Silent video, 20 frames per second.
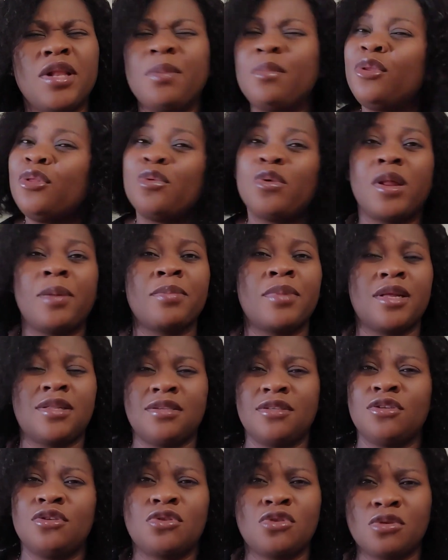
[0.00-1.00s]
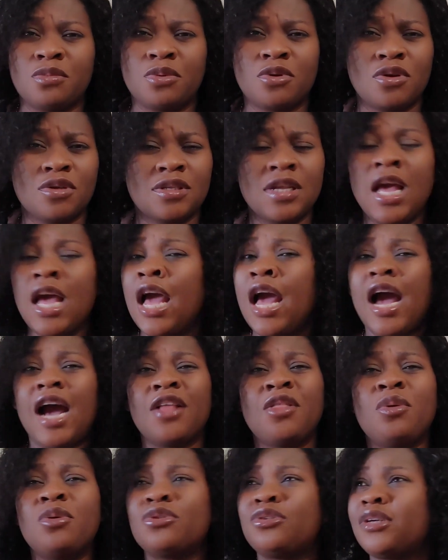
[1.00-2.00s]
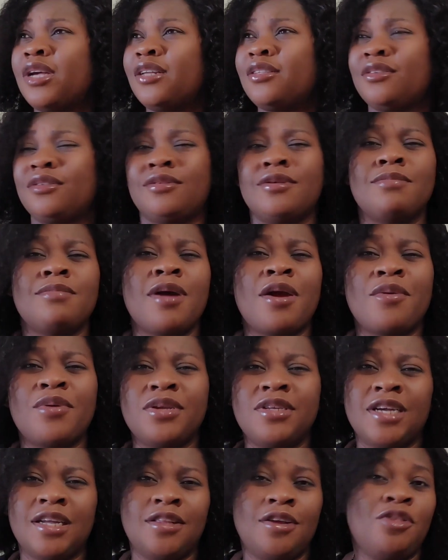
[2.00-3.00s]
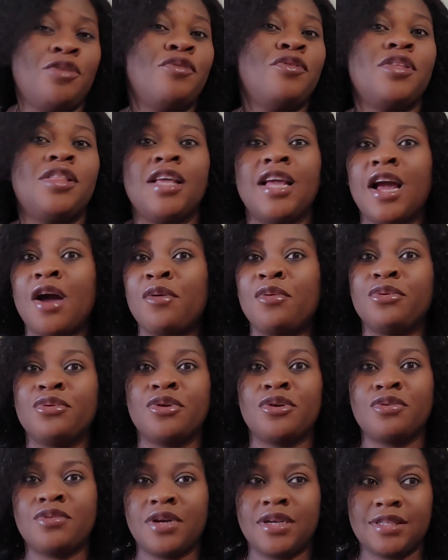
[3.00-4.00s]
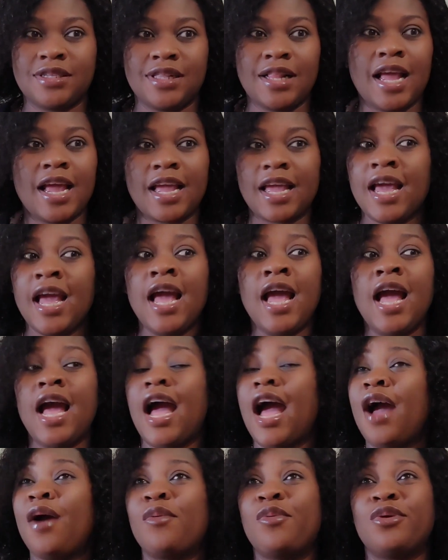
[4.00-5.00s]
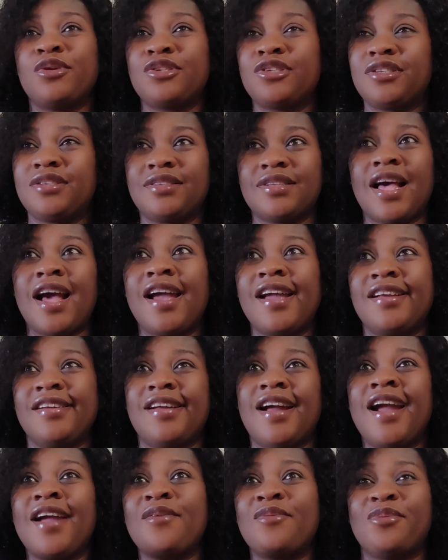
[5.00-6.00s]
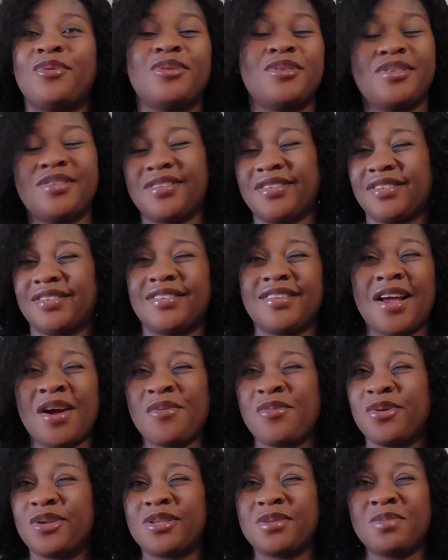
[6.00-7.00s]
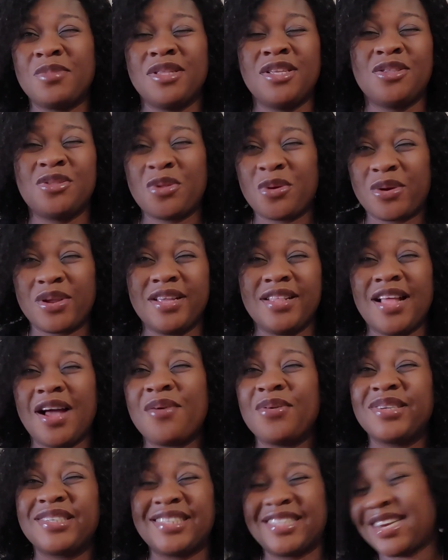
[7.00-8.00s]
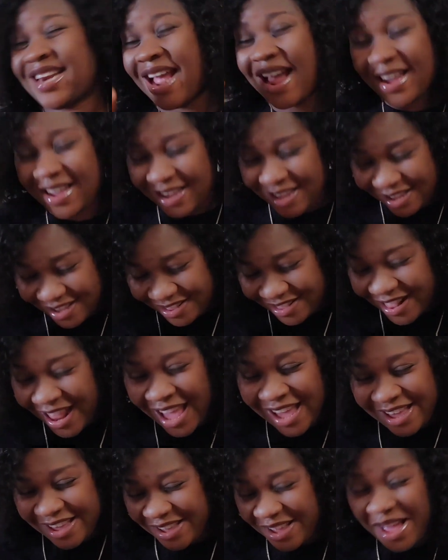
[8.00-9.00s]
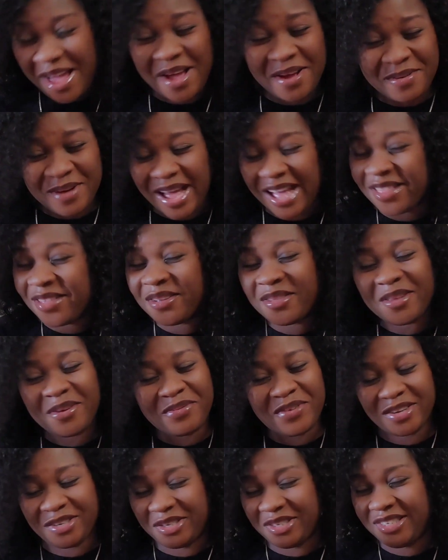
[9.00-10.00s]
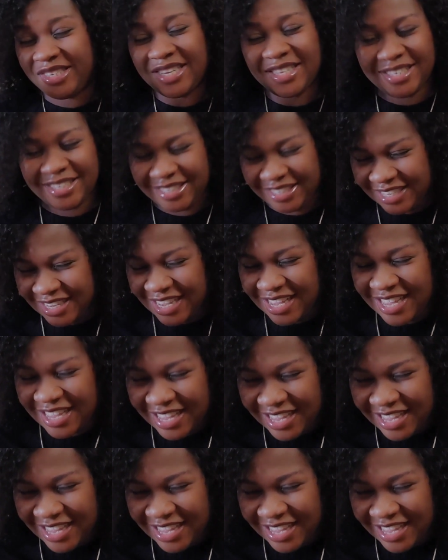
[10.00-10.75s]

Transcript: Let me know what I'm getting into, because I don't want to get to a marriage at the end of the day I will regret. Like, I was monitoring, I was tracking. Like, I don't know if I should say this.